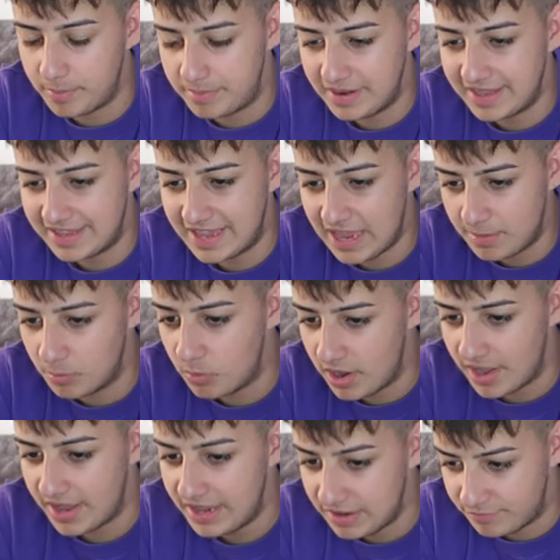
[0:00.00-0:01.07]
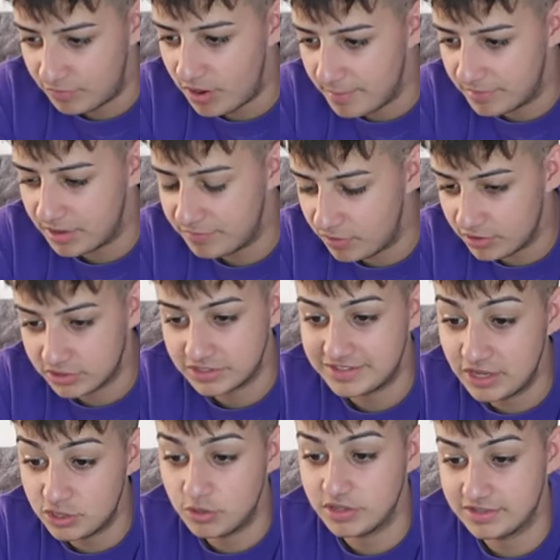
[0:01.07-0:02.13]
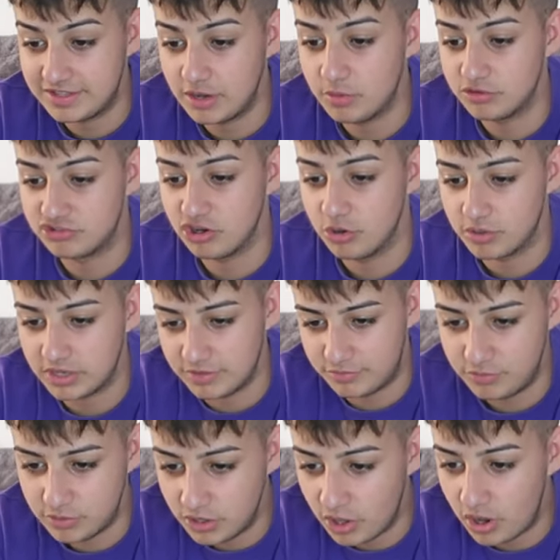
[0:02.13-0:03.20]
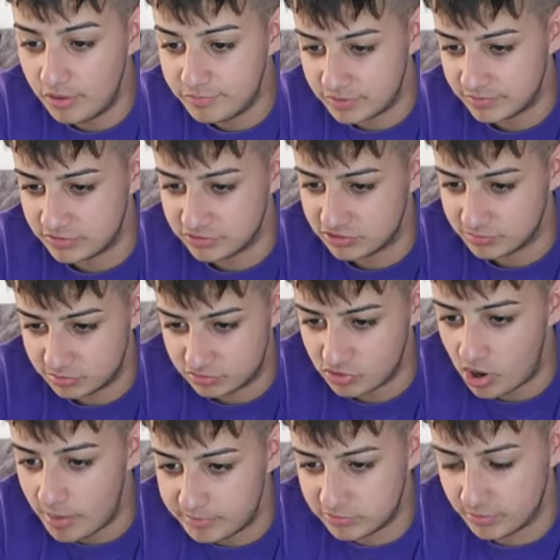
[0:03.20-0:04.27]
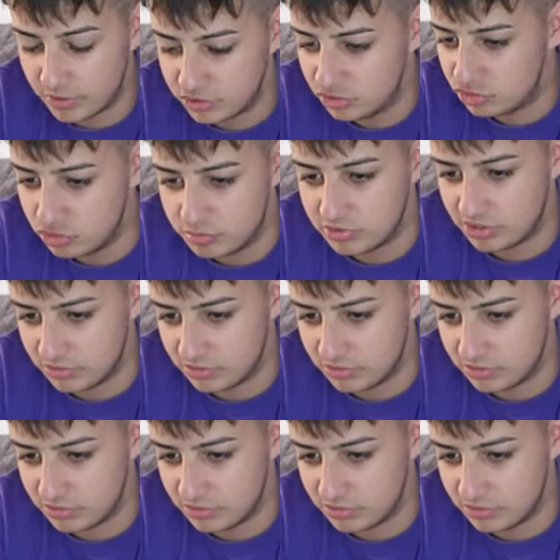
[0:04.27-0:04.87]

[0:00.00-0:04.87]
play a game where if I'm gonna tell a joke, if you laugh, you have to subscribe to my YouTube